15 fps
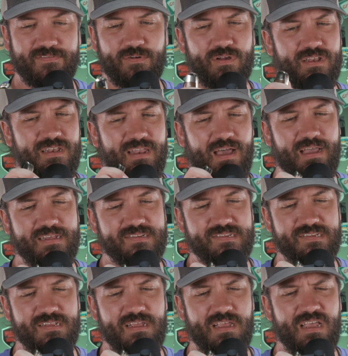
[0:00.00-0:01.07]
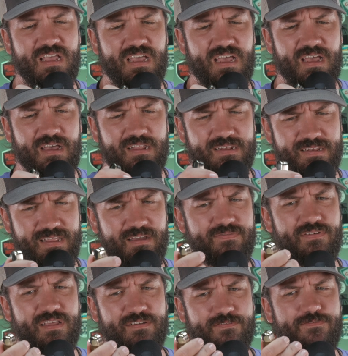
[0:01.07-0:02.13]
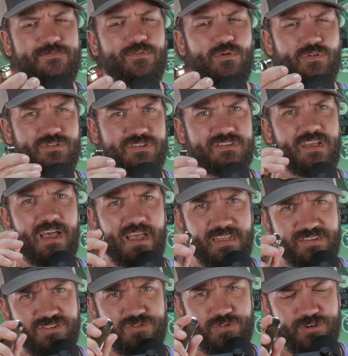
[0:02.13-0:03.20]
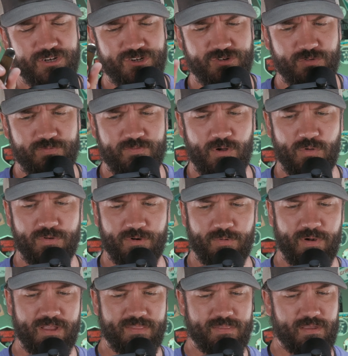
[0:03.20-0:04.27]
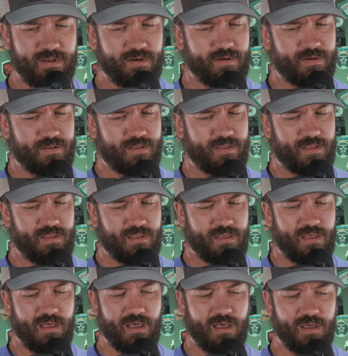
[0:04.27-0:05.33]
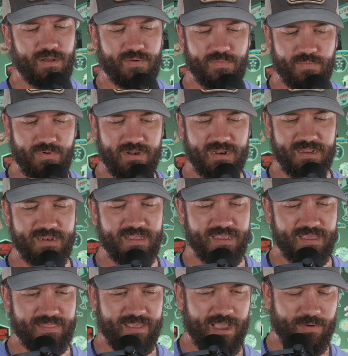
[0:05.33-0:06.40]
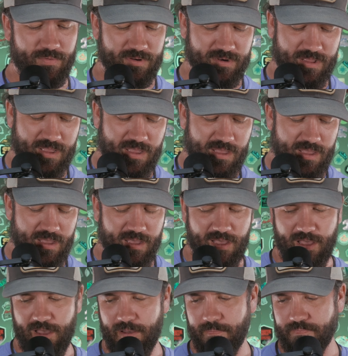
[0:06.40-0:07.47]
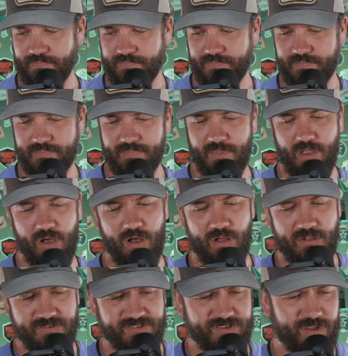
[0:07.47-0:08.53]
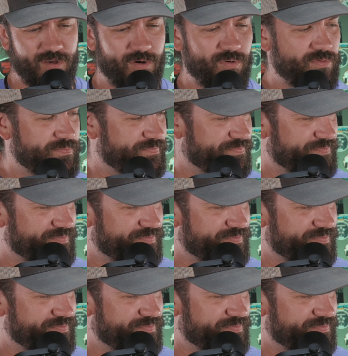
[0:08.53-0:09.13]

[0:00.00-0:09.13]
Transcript: for a nice Definitely full size traditional folder right there. Uh, really digging that one. Um, also,